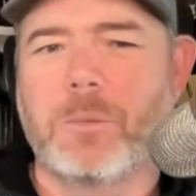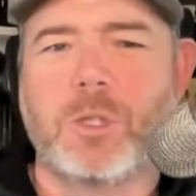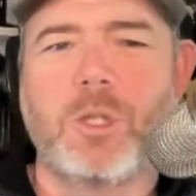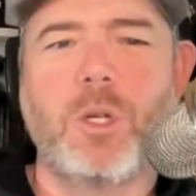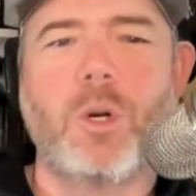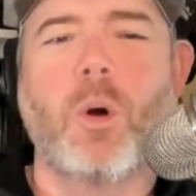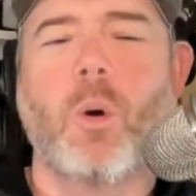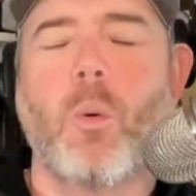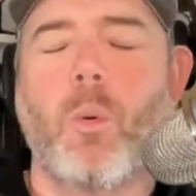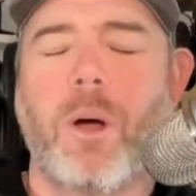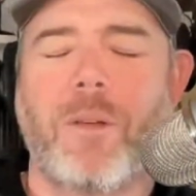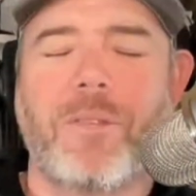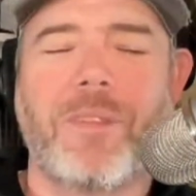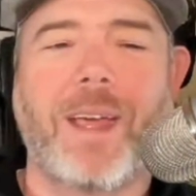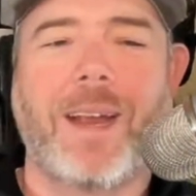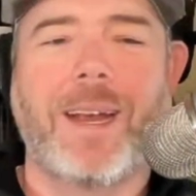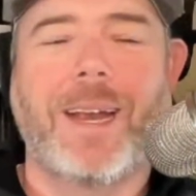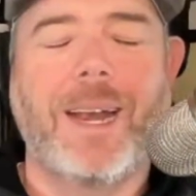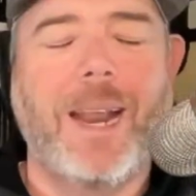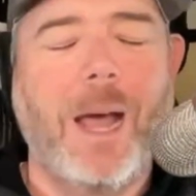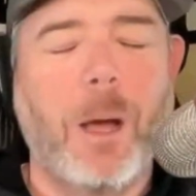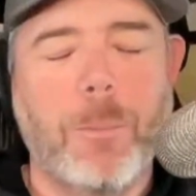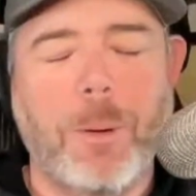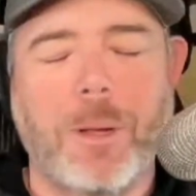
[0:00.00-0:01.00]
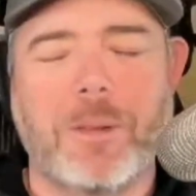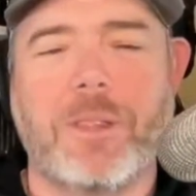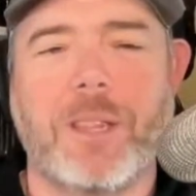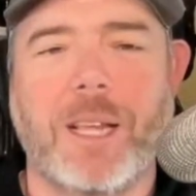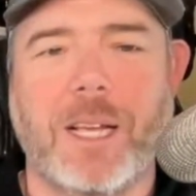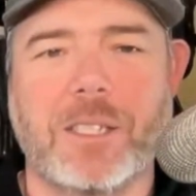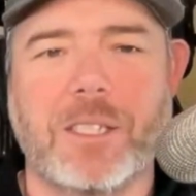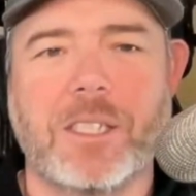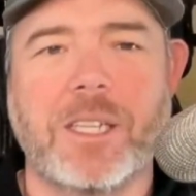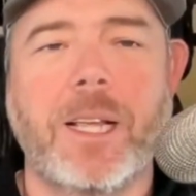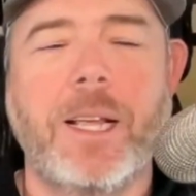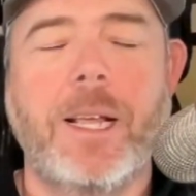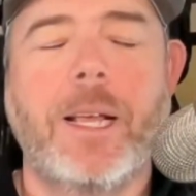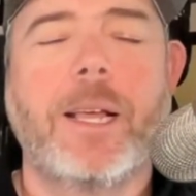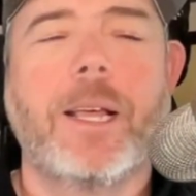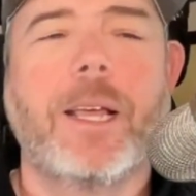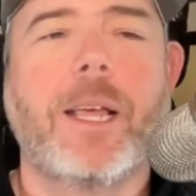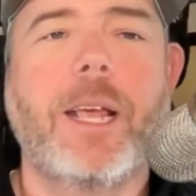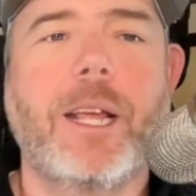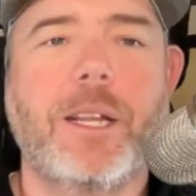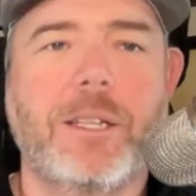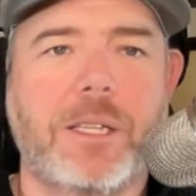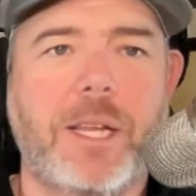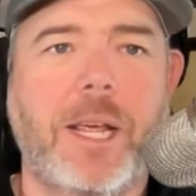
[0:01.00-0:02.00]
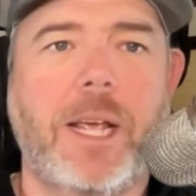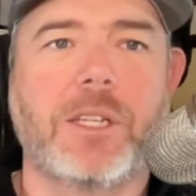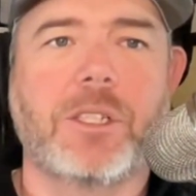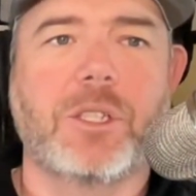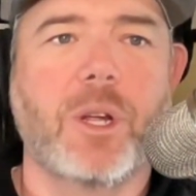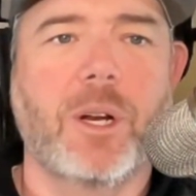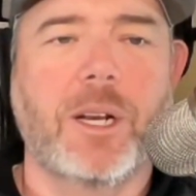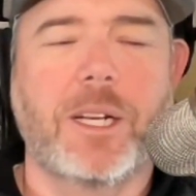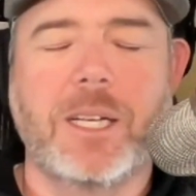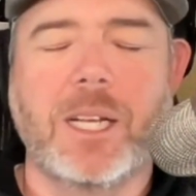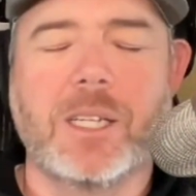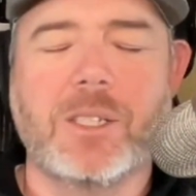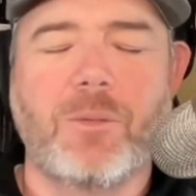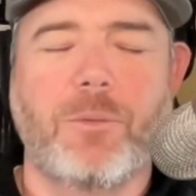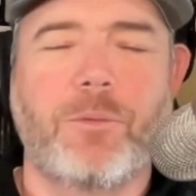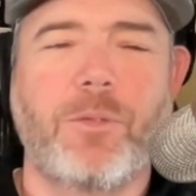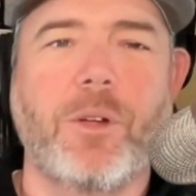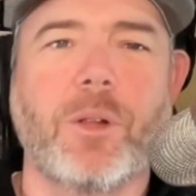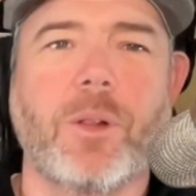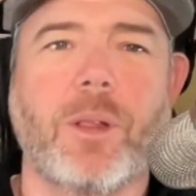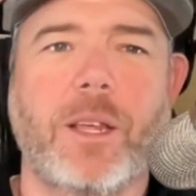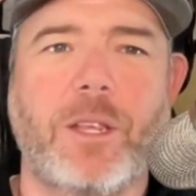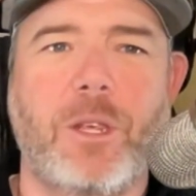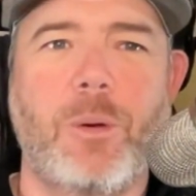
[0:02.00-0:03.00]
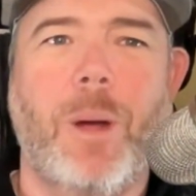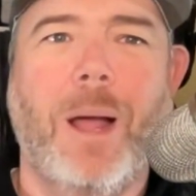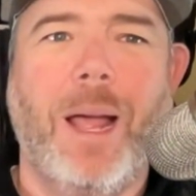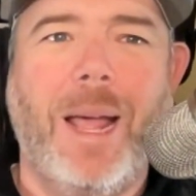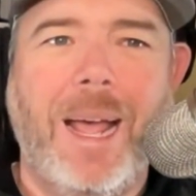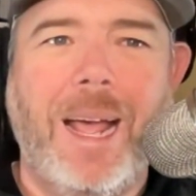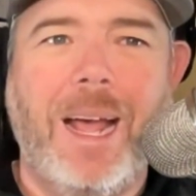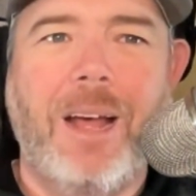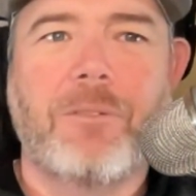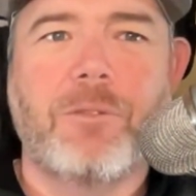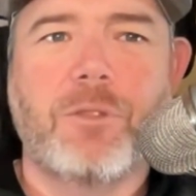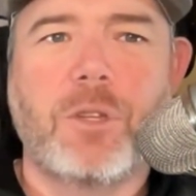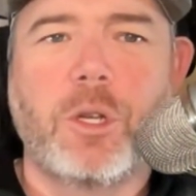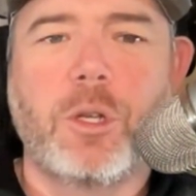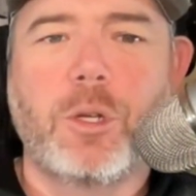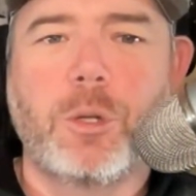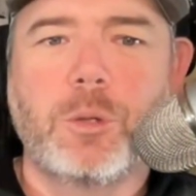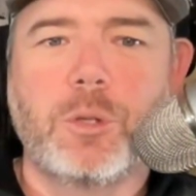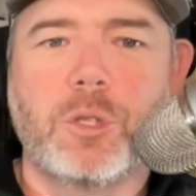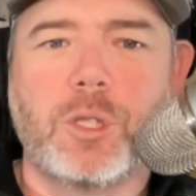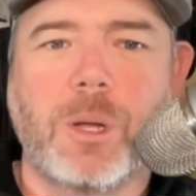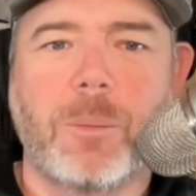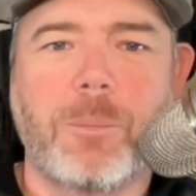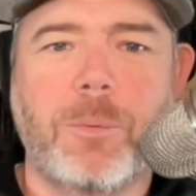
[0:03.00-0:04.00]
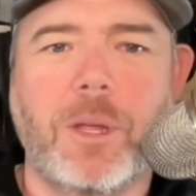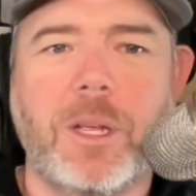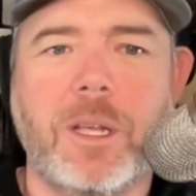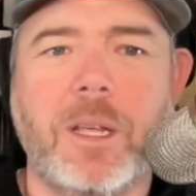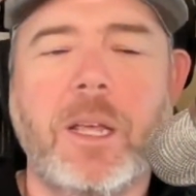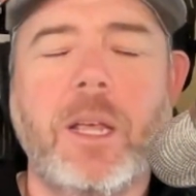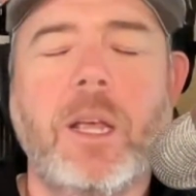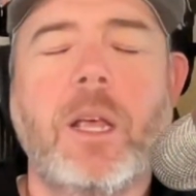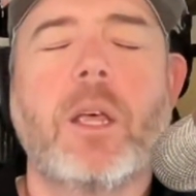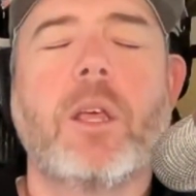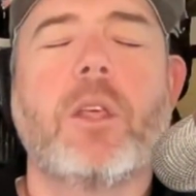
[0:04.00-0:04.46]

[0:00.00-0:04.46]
You don't want that. And how about this? It tastes good. It doesn't feel like you have to do something.